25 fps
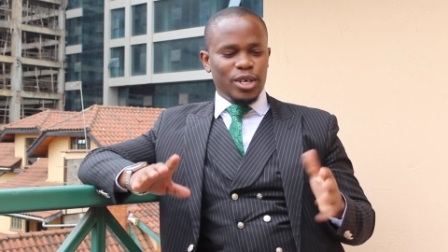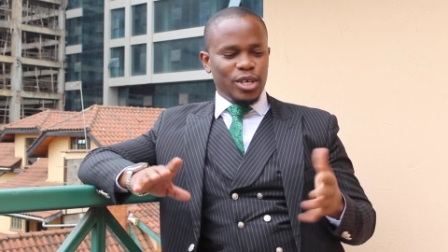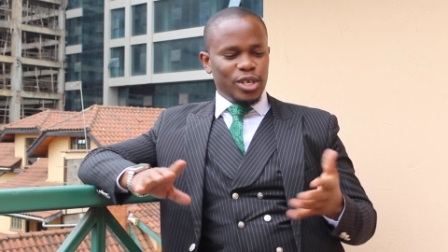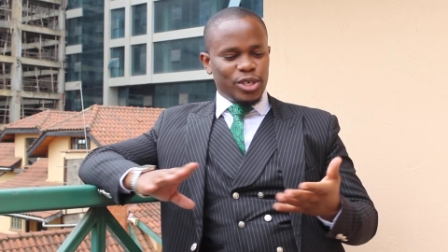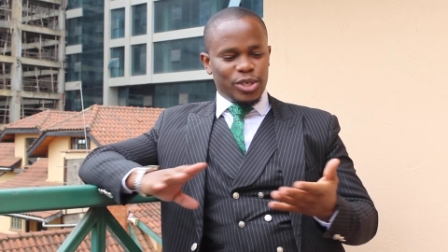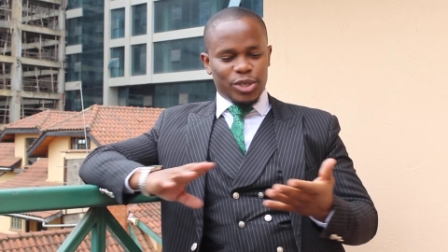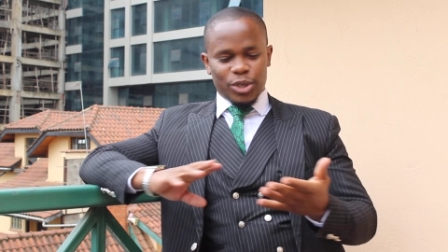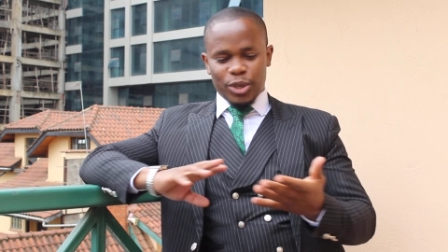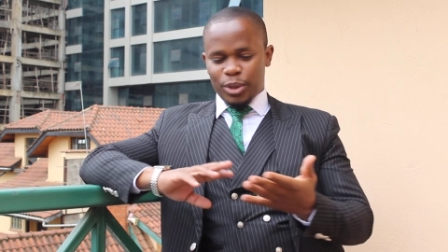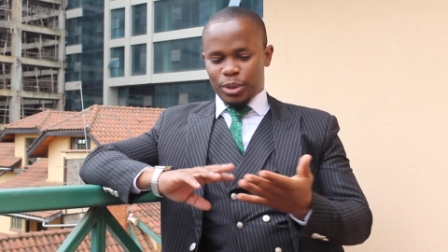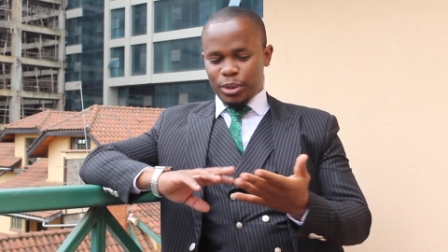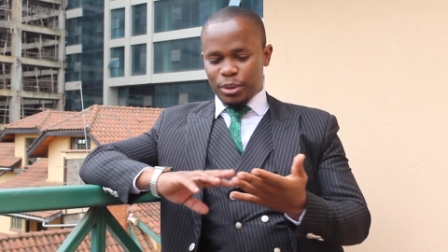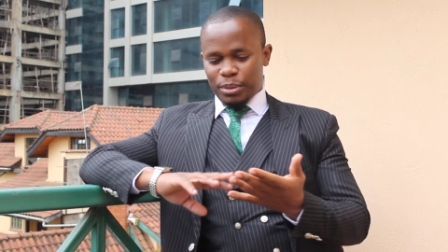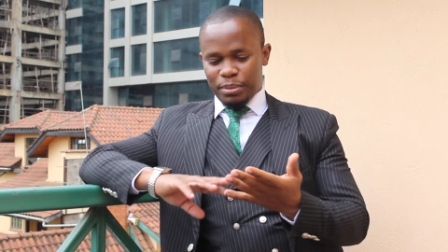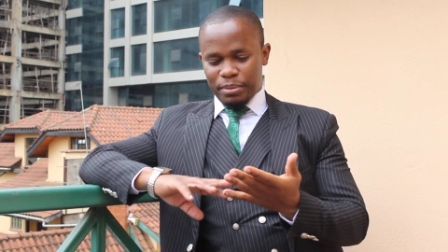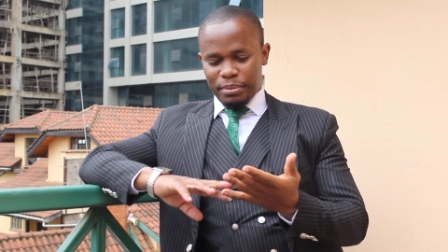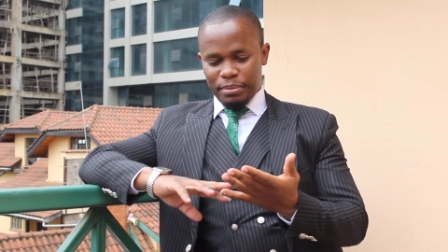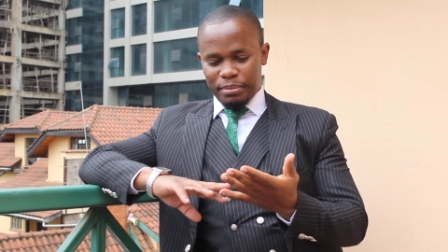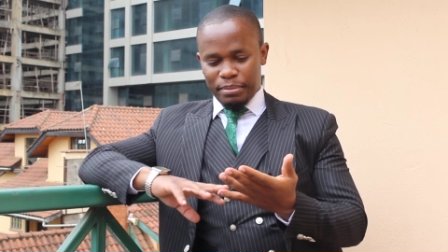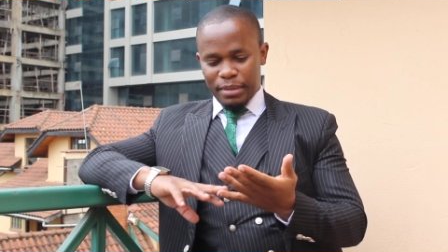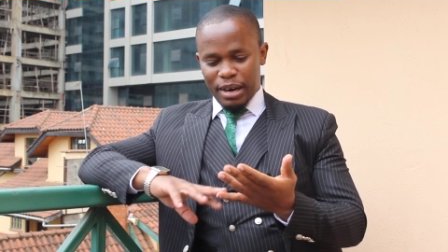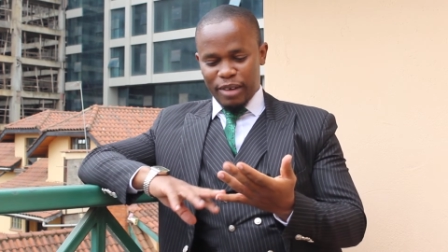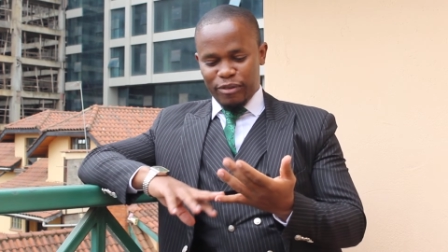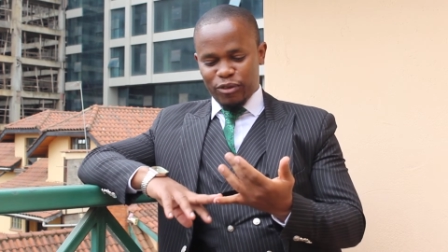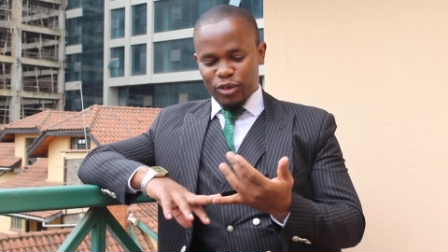So
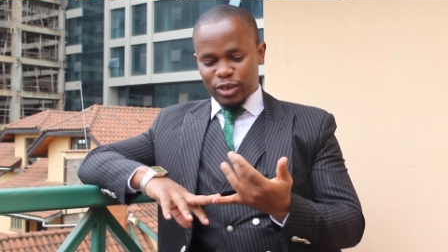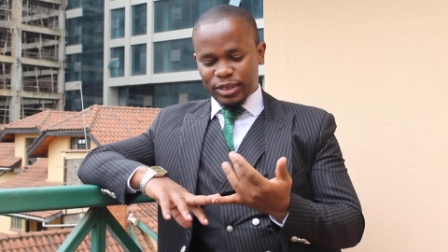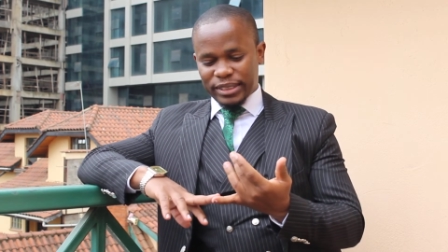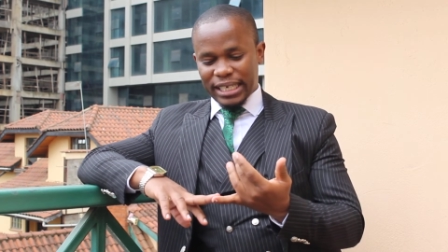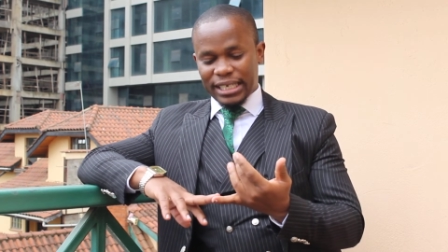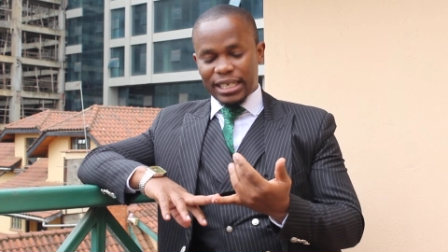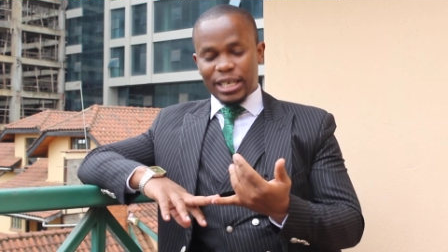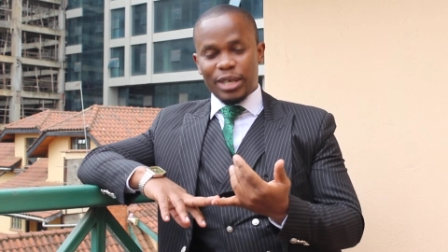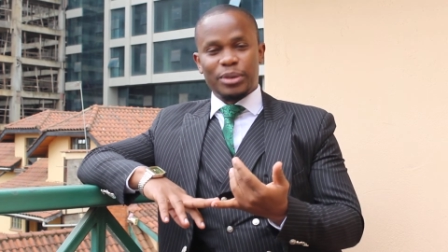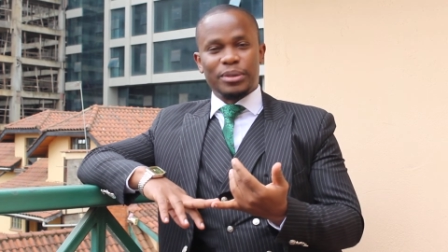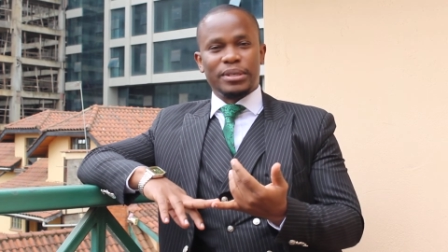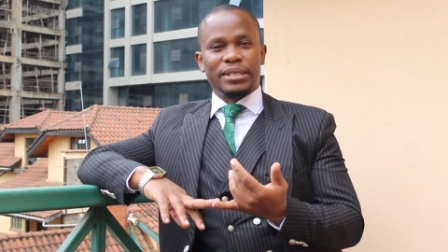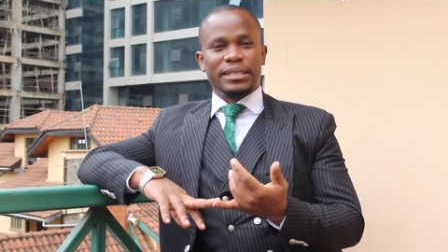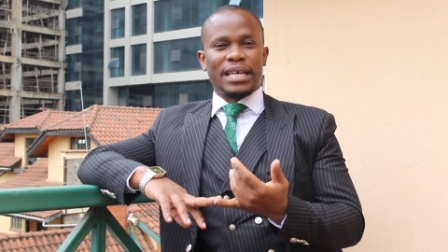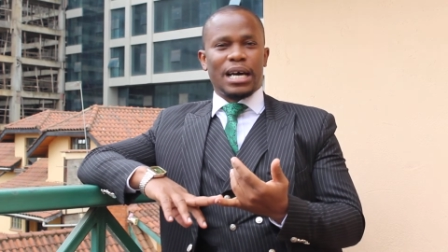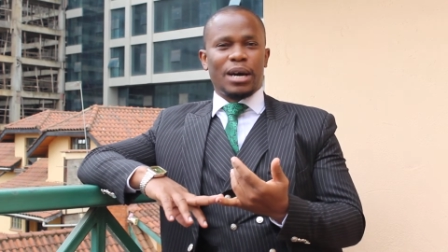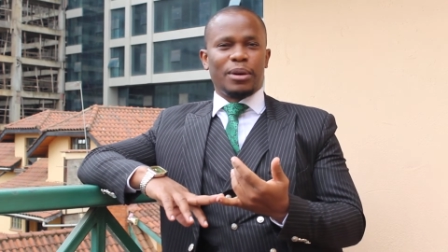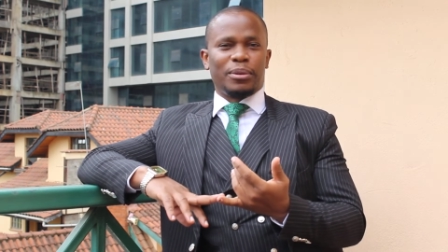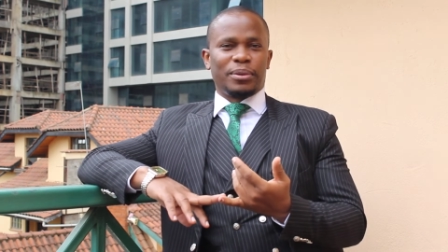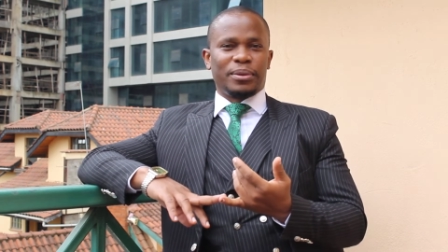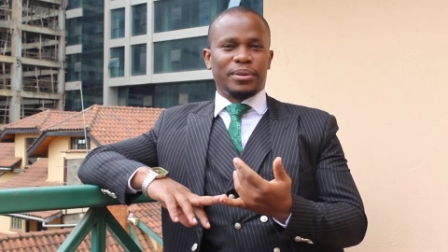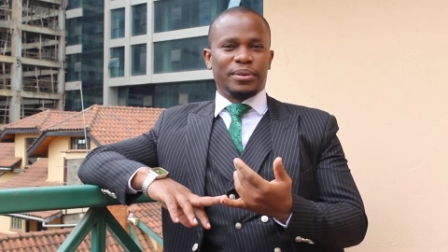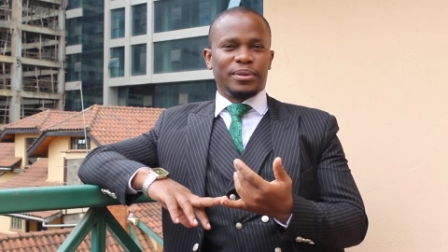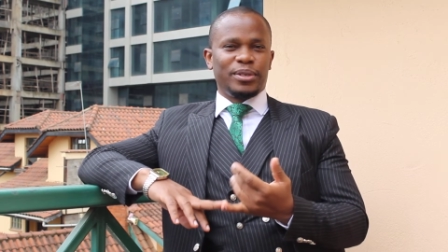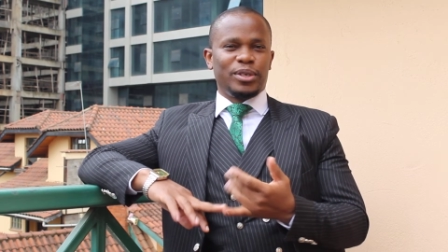mafuta inarudi
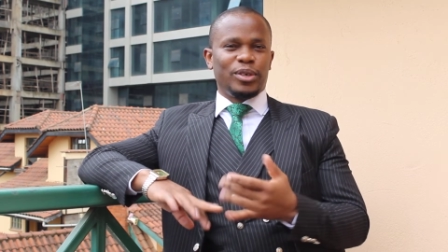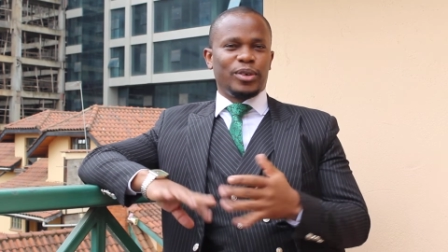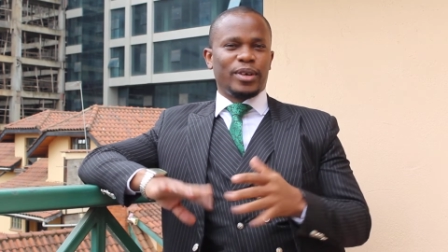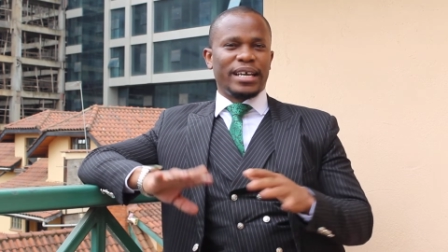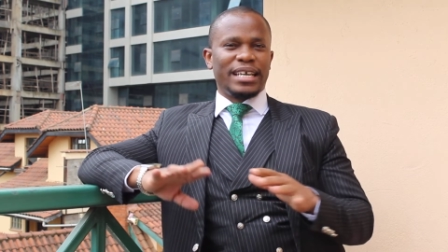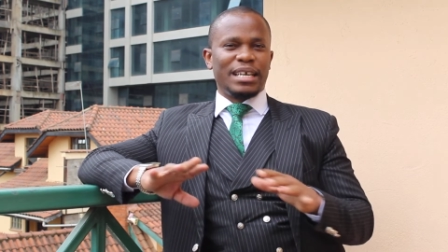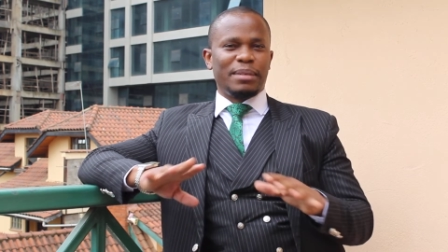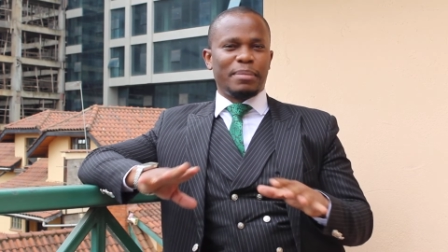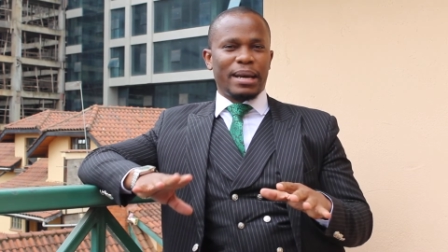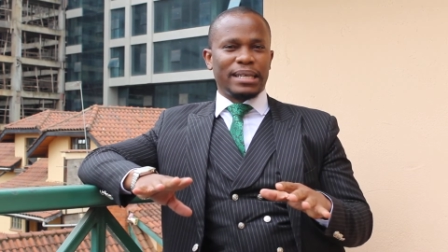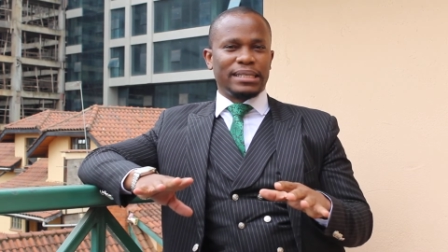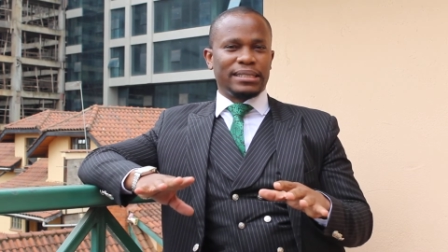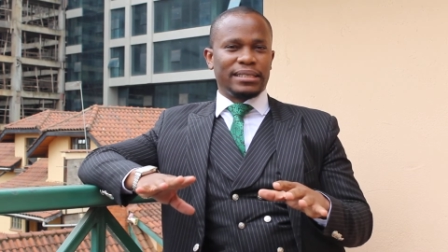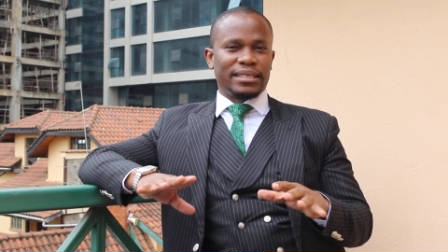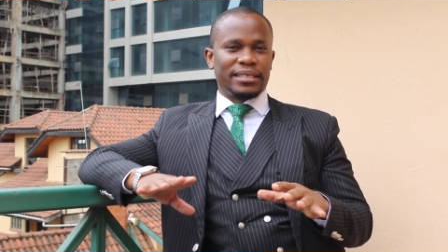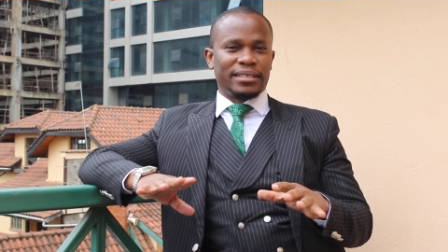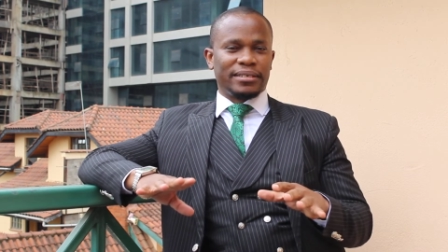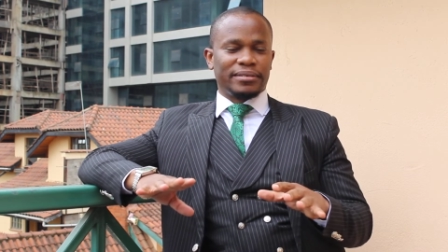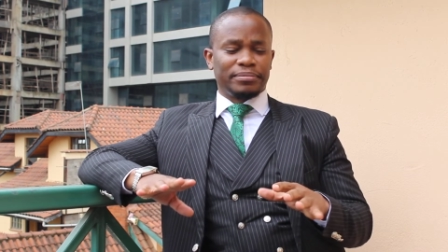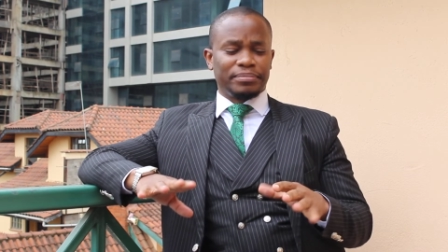down, you can imagine.